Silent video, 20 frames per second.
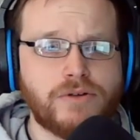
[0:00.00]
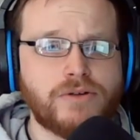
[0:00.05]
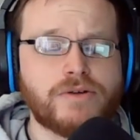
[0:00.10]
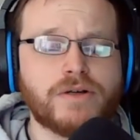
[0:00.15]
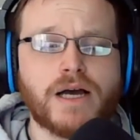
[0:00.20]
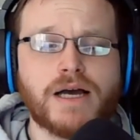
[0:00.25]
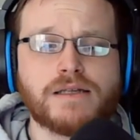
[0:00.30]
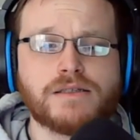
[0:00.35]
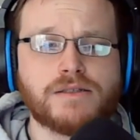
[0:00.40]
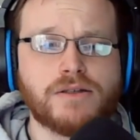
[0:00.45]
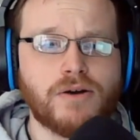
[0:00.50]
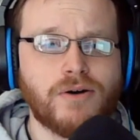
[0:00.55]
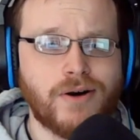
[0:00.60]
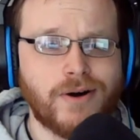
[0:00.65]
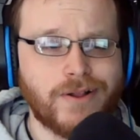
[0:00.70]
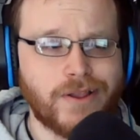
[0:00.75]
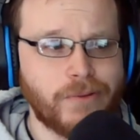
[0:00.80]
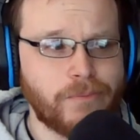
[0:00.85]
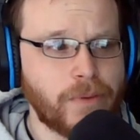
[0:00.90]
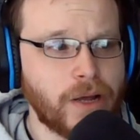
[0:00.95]
you guys know
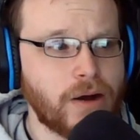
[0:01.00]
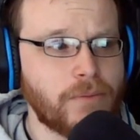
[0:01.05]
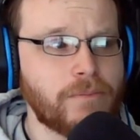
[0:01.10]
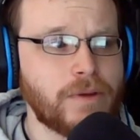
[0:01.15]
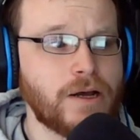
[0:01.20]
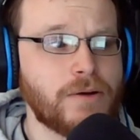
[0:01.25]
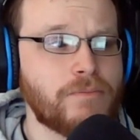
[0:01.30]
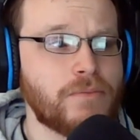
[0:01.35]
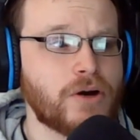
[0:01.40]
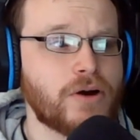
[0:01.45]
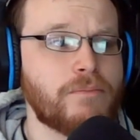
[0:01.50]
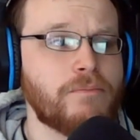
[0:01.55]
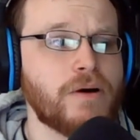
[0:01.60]
all about Built Bar.